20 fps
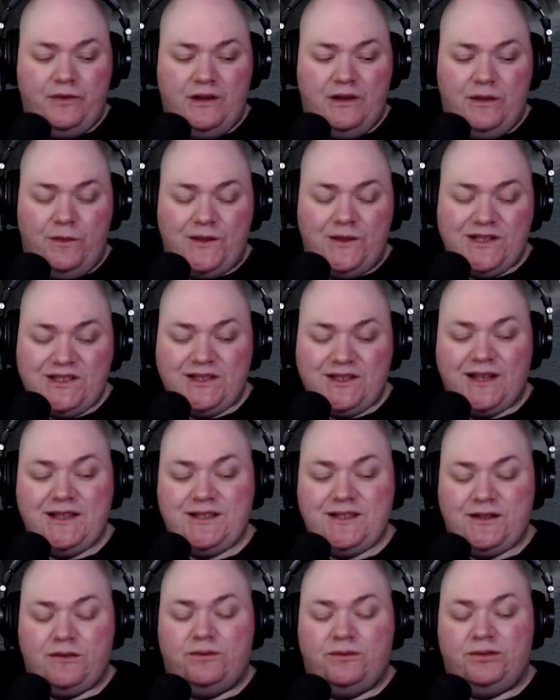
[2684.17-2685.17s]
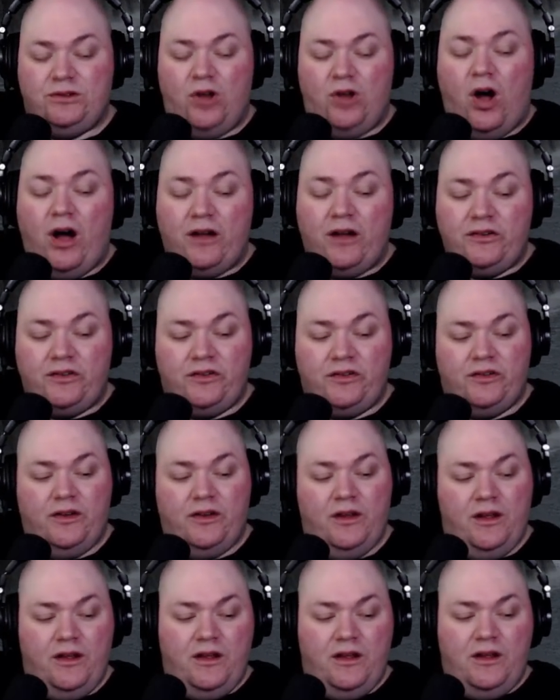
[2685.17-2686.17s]
the sense of loss
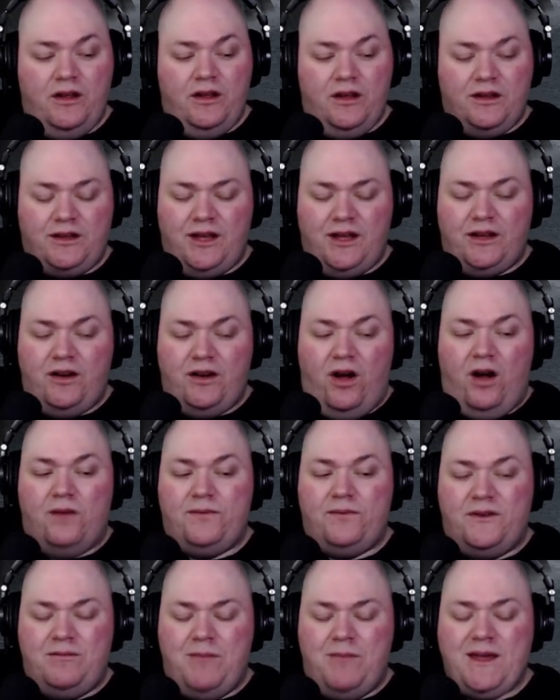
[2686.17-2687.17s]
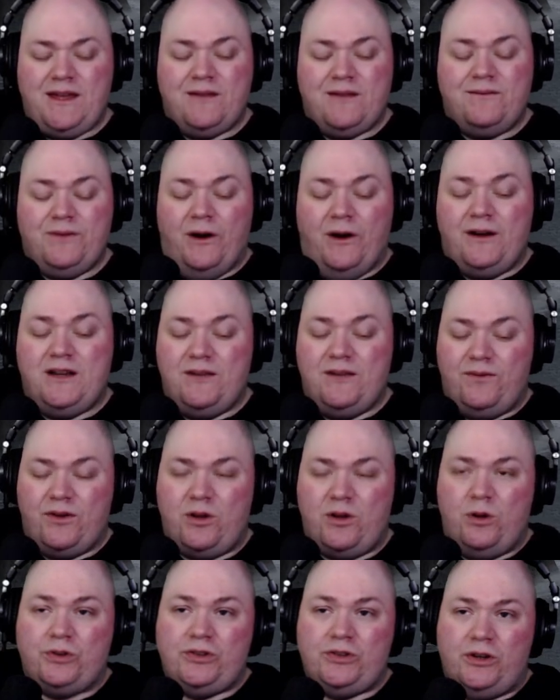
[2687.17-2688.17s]
can often make it very
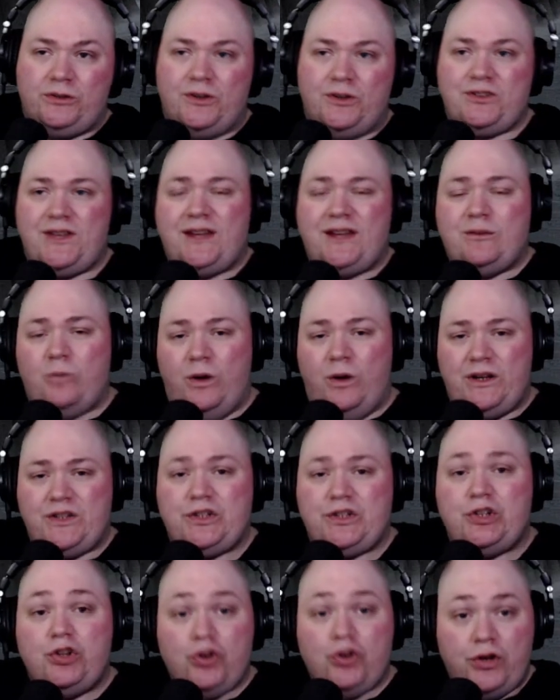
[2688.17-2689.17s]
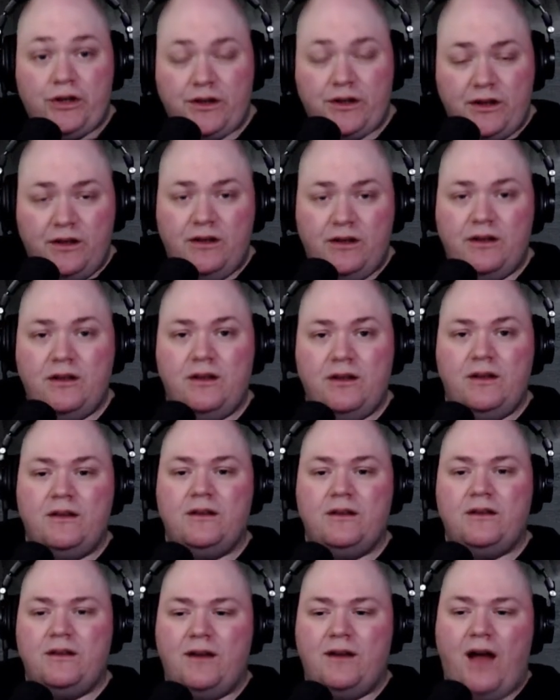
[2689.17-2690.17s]
difficult to understand what is good
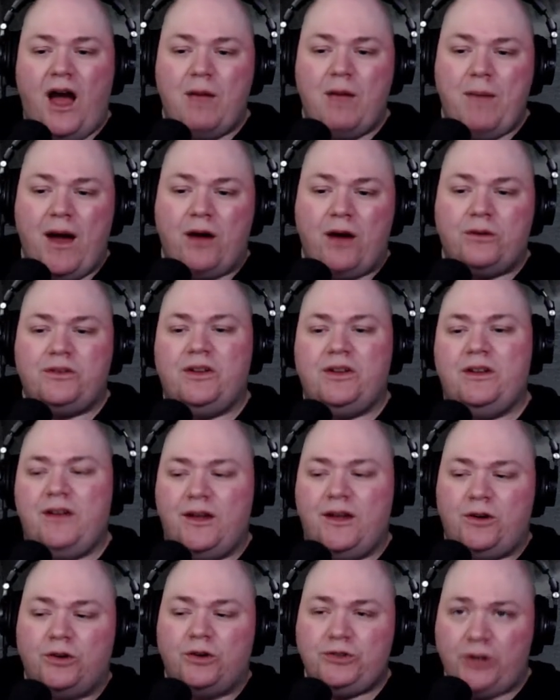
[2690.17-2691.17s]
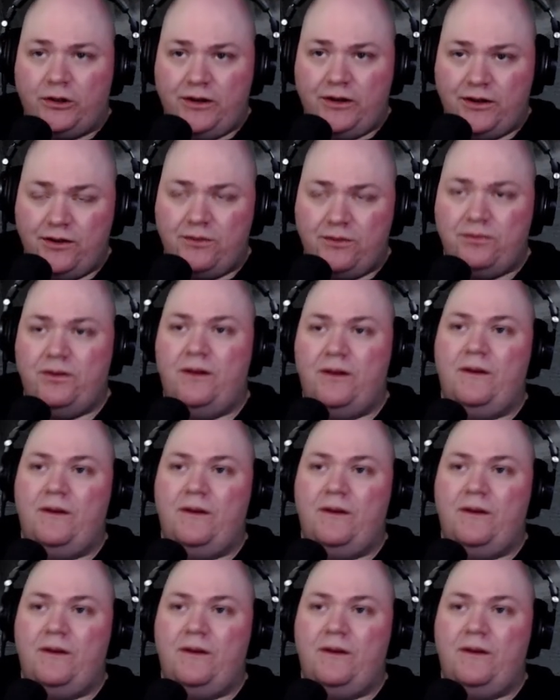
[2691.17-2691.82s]
about an alternative.